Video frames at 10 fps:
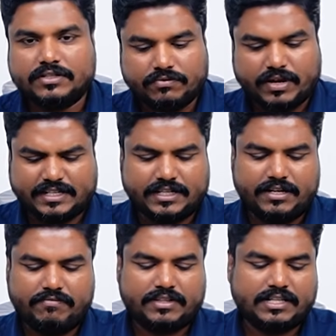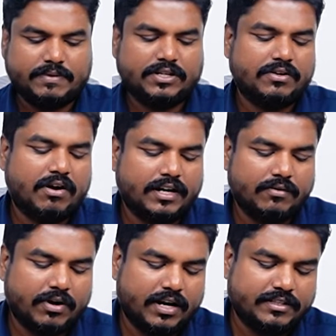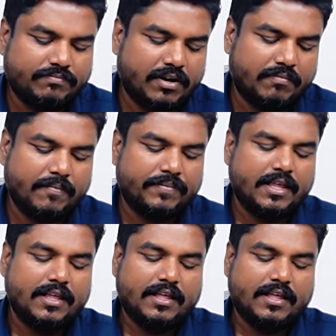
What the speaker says: So actually with respect to cotton, what is the problem?